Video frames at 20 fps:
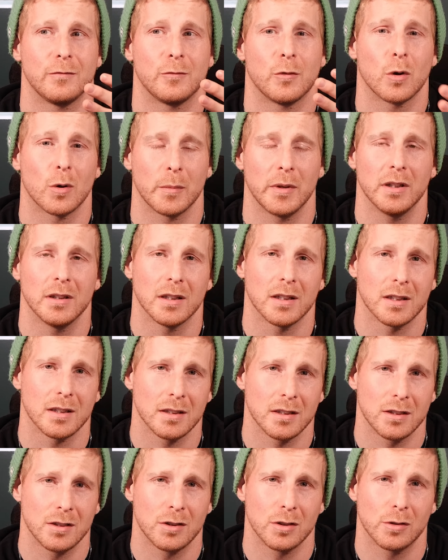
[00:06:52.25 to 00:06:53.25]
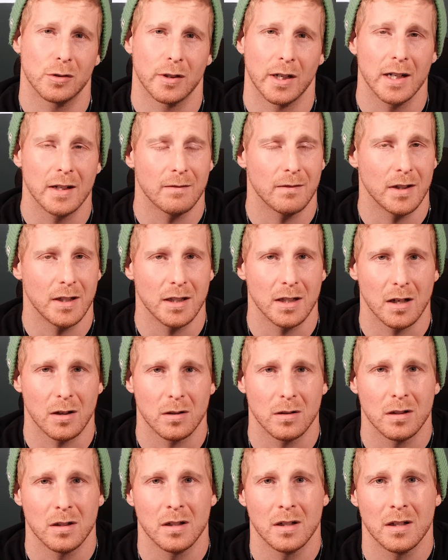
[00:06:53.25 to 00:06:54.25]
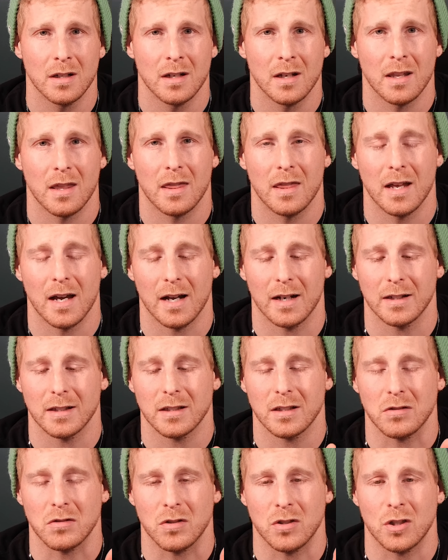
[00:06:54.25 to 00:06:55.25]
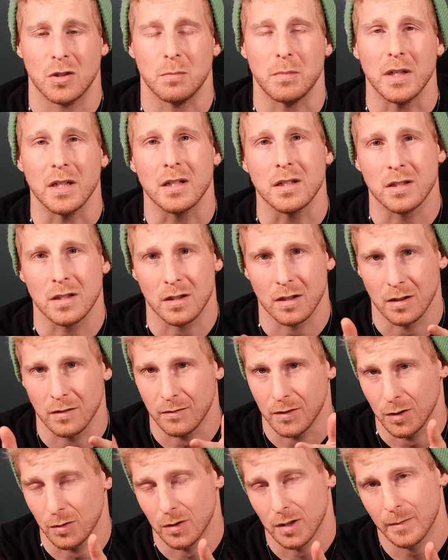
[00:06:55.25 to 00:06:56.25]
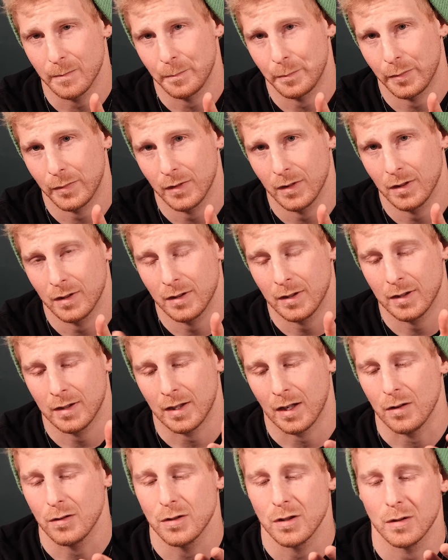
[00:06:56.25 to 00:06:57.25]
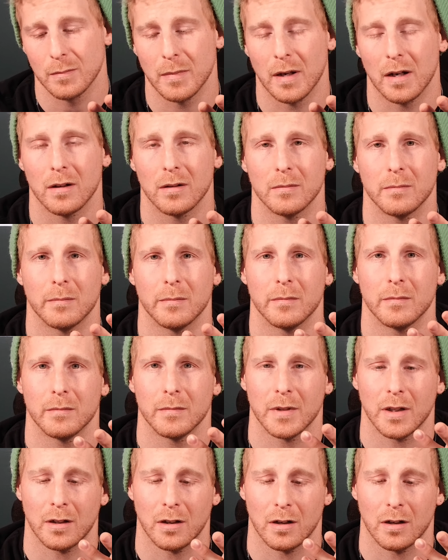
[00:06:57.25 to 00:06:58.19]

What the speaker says: formula to create a video that speaks to the viewer, tells you about the